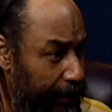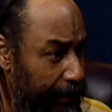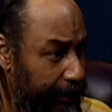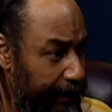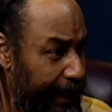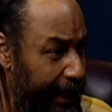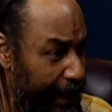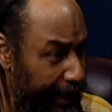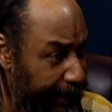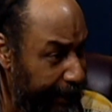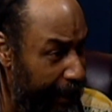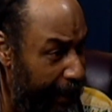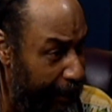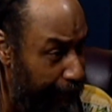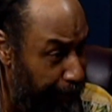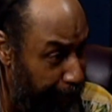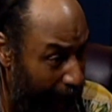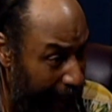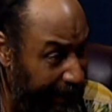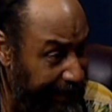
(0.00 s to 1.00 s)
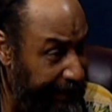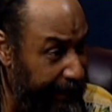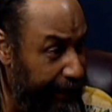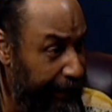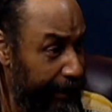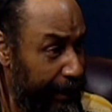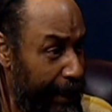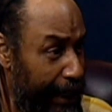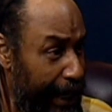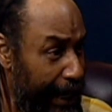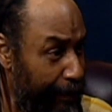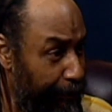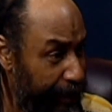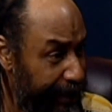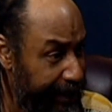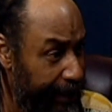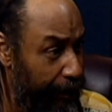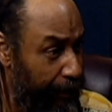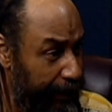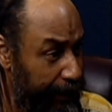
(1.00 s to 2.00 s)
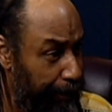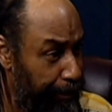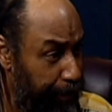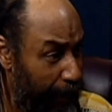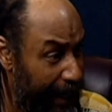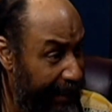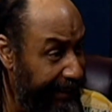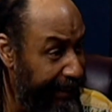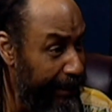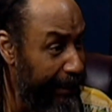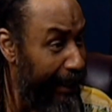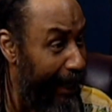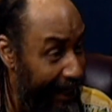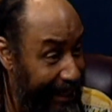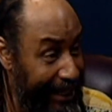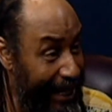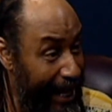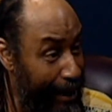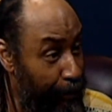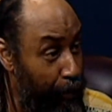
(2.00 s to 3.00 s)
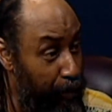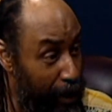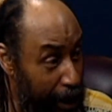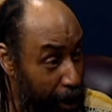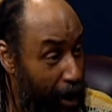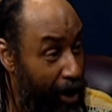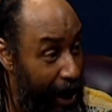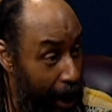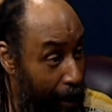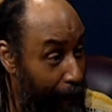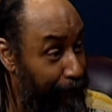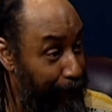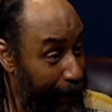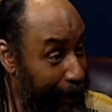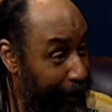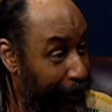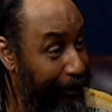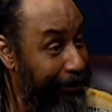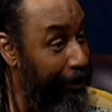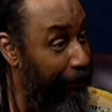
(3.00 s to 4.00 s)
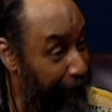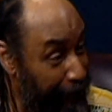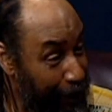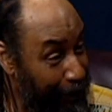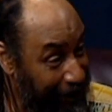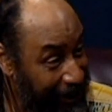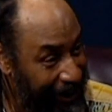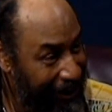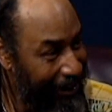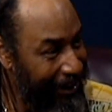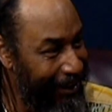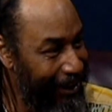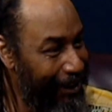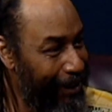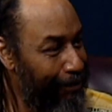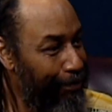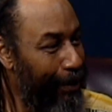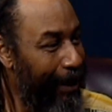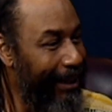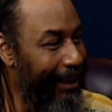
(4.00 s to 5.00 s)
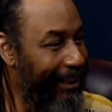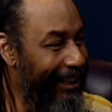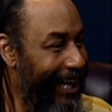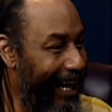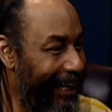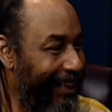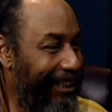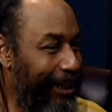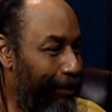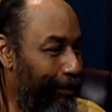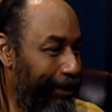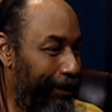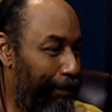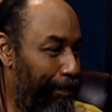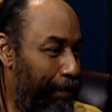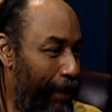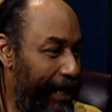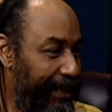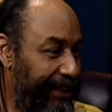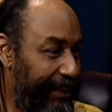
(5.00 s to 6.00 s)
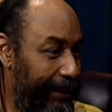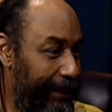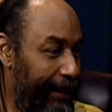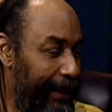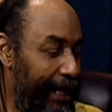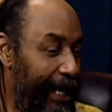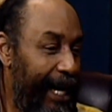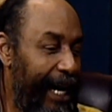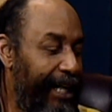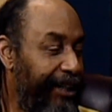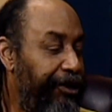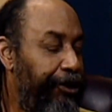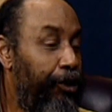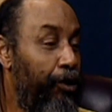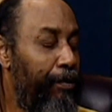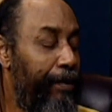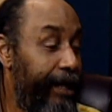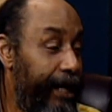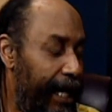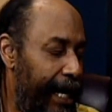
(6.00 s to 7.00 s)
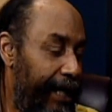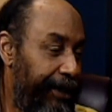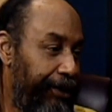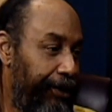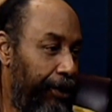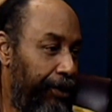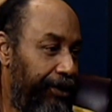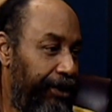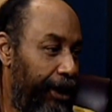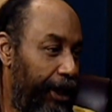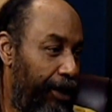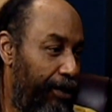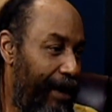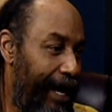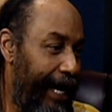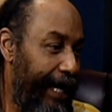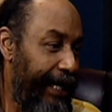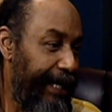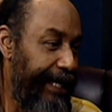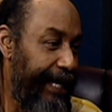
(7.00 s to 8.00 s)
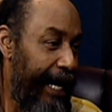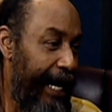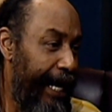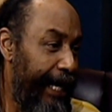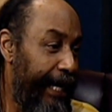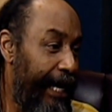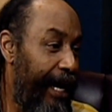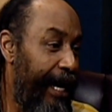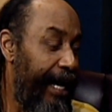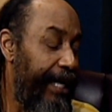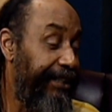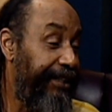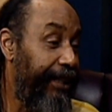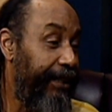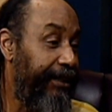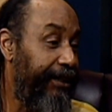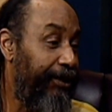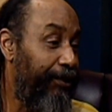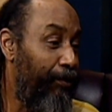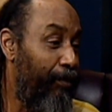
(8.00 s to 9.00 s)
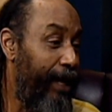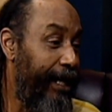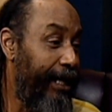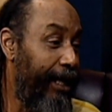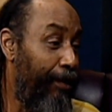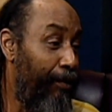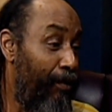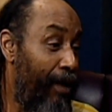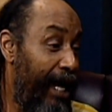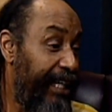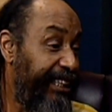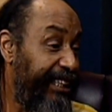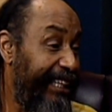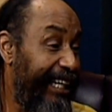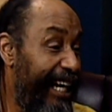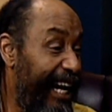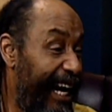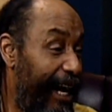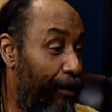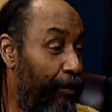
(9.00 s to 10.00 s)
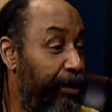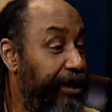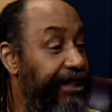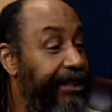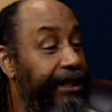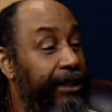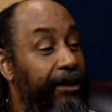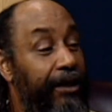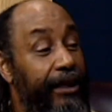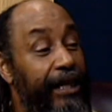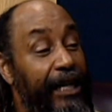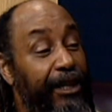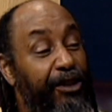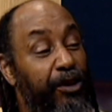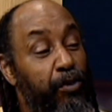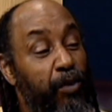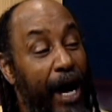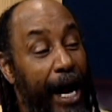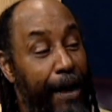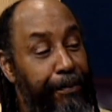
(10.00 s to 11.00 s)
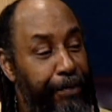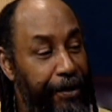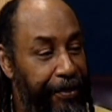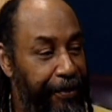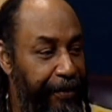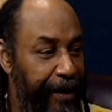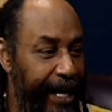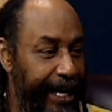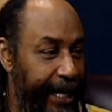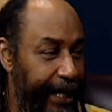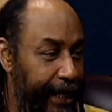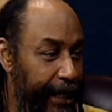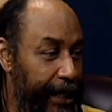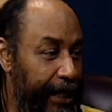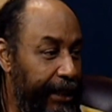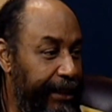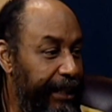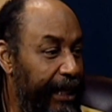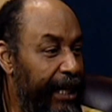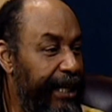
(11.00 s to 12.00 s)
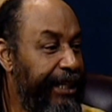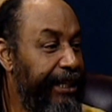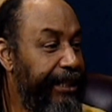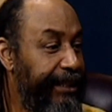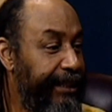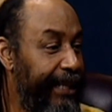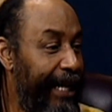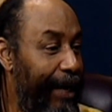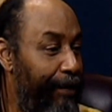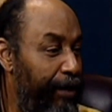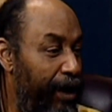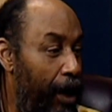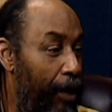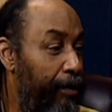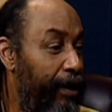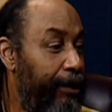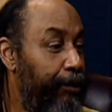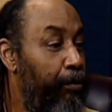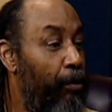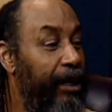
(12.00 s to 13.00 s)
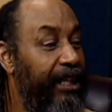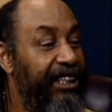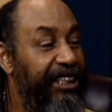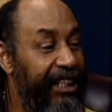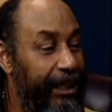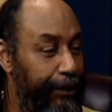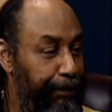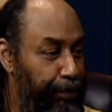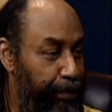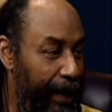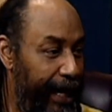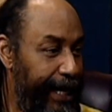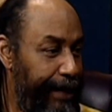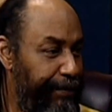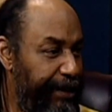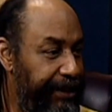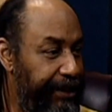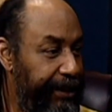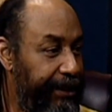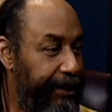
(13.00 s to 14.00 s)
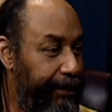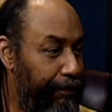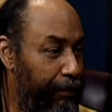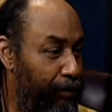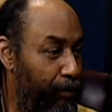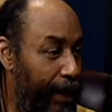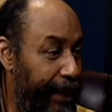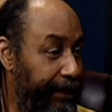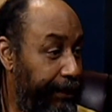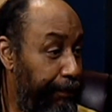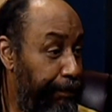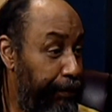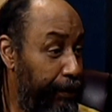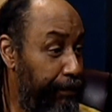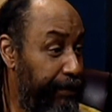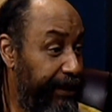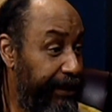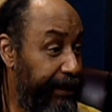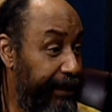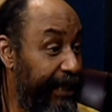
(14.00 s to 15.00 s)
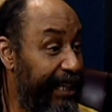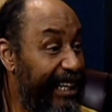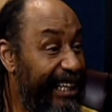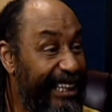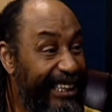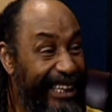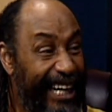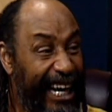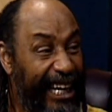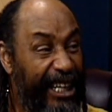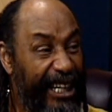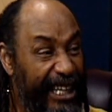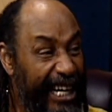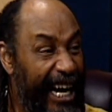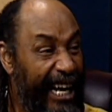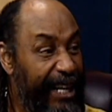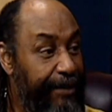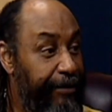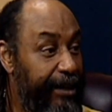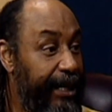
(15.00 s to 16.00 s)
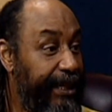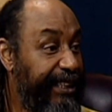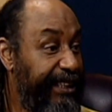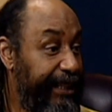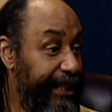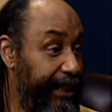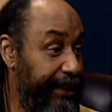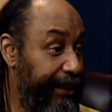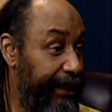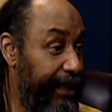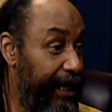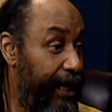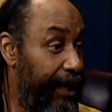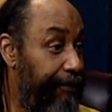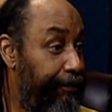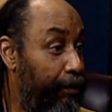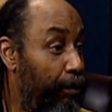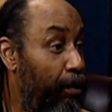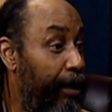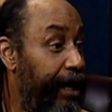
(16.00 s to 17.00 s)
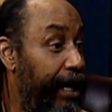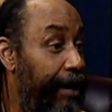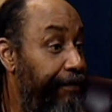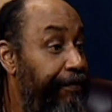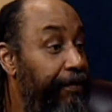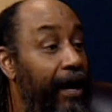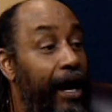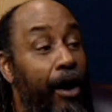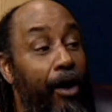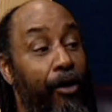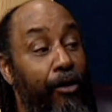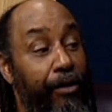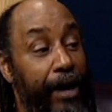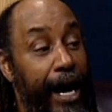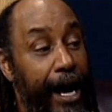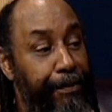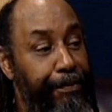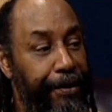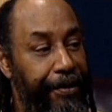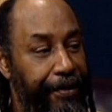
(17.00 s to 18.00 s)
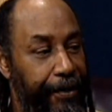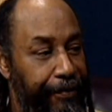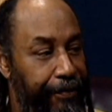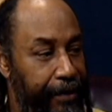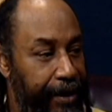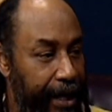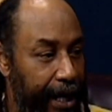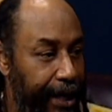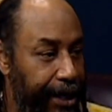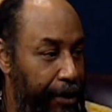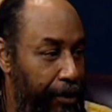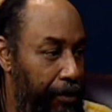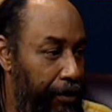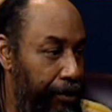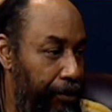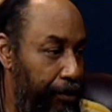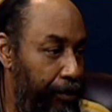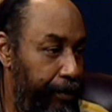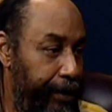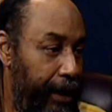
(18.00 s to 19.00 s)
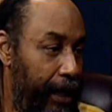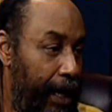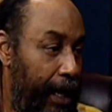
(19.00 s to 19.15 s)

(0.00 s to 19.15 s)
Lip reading: They're the present, and we deal with the present, and they will help build the future. But you got to deal with the present. And too many of our children are crying and dying. Our ancestors are waiting and watching, and we still too apathetic to understand. We always want to just blame the system of white supremacy. That could not even exist if it were not for our own apathy for not knowing who we